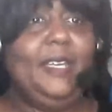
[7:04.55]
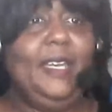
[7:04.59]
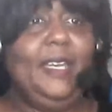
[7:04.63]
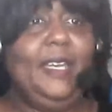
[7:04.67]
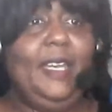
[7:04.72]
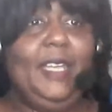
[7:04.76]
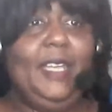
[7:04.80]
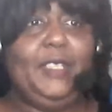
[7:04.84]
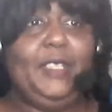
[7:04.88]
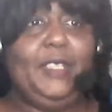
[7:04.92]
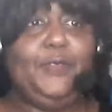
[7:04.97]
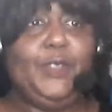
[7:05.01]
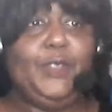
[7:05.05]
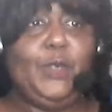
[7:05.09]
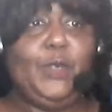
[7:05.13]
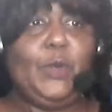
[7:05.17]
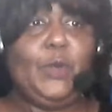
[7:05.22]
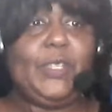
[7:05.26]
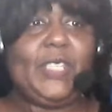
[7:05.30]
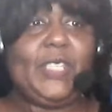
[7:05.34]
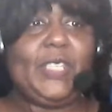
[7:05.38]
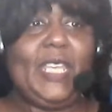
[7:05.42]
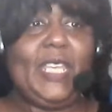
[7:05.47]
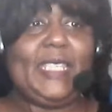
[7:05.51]
And if you
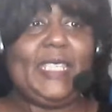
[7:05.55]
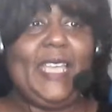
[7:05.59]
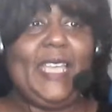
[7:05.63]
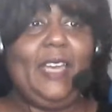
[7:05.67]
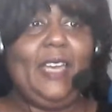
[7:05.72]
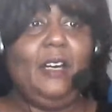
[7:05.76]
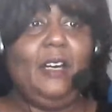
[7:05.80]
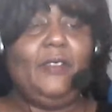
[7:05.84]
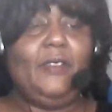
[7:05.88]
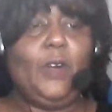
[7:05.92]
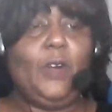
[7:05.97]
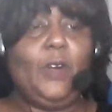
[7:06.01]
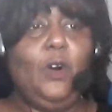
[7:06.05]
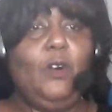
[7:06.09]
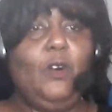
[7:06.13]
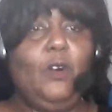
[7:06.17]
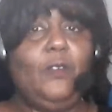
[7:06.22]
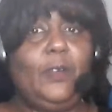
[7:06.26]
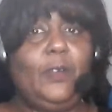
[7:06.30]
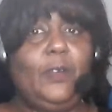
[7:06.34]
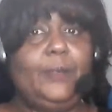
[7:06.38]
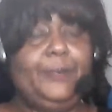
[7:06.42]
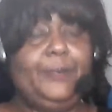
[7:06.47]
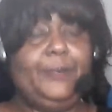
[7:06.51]
notice, as I hover
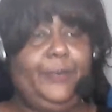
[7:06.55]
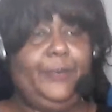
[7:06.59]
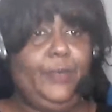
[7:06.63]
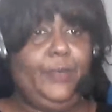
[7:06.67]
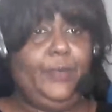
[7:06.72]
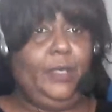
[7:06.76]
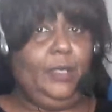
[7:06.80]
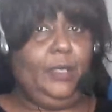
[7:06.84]
over,